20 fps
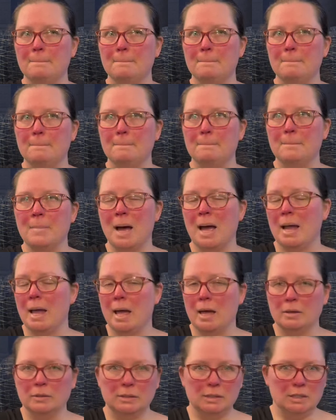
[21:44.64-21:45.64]
my
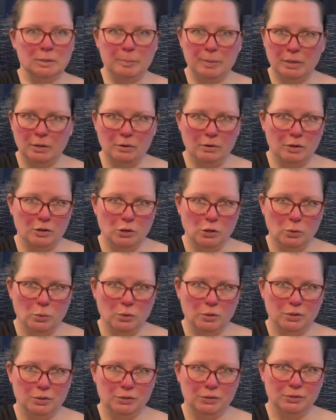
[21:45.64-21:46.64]
house is bigger than
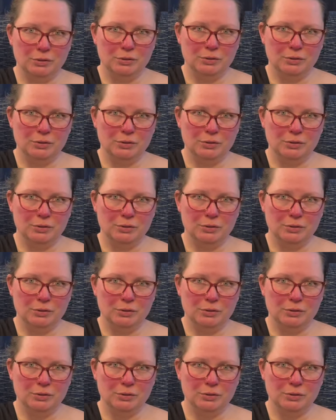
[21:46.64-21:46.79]
yours,